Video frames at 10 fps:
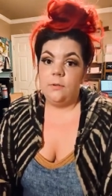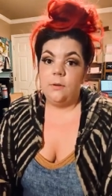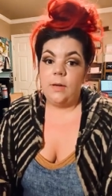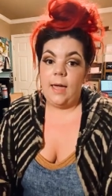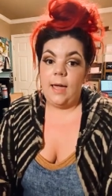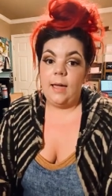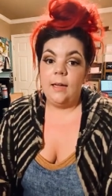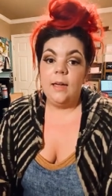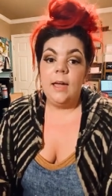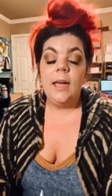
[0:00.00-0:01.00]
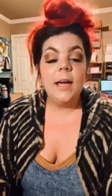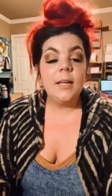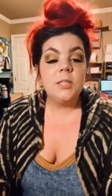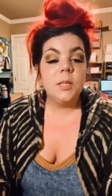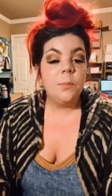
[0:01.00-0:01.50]
Okay, it
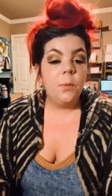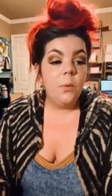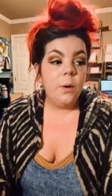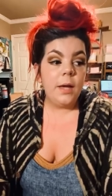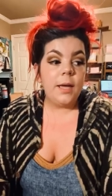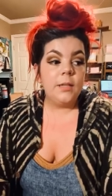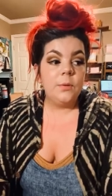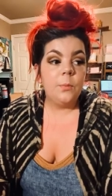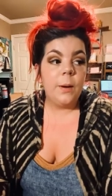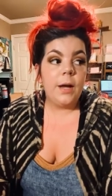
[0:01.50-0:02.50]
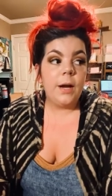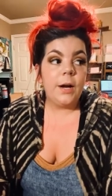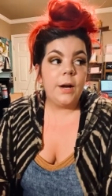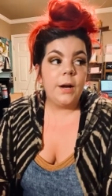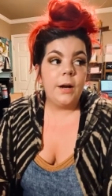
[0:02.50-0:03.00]
got to the point
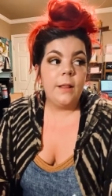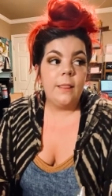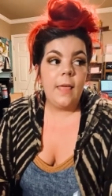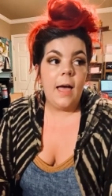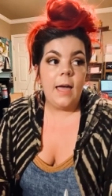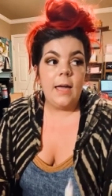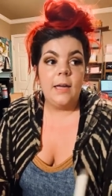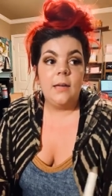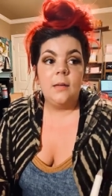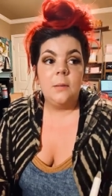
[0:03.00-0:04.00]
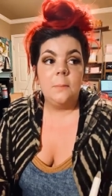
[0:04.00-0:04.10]
where, like,